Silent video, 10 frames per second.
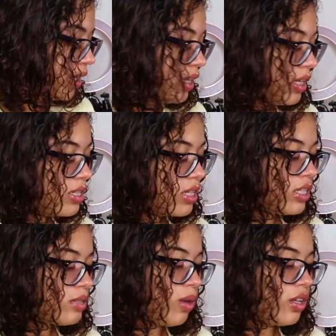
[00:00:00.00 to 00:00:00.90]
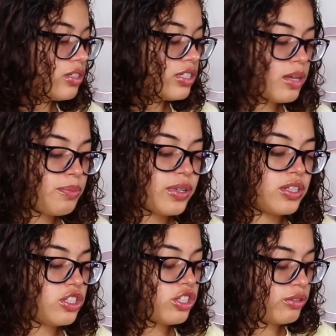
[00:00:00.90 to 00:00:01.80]
it is a smaller tip.
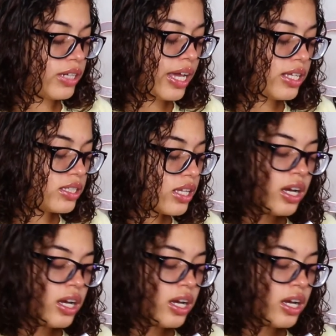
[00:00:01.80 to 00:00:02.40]
It's still nice.